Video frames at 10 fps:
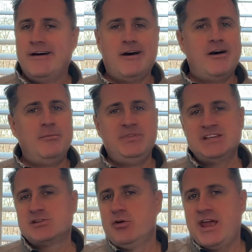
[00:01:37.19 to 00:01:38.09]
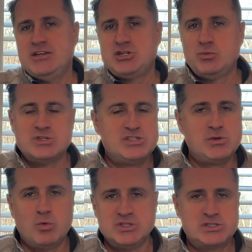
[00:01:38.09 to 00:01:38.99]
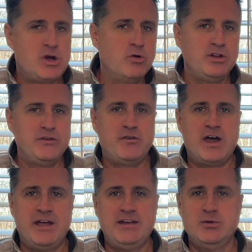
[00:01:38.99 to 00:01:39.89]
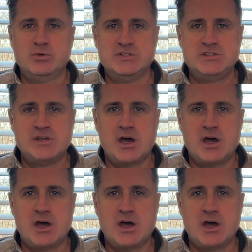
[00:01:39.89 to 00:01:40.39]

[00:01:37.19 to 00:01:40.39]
This location was totally fine. It was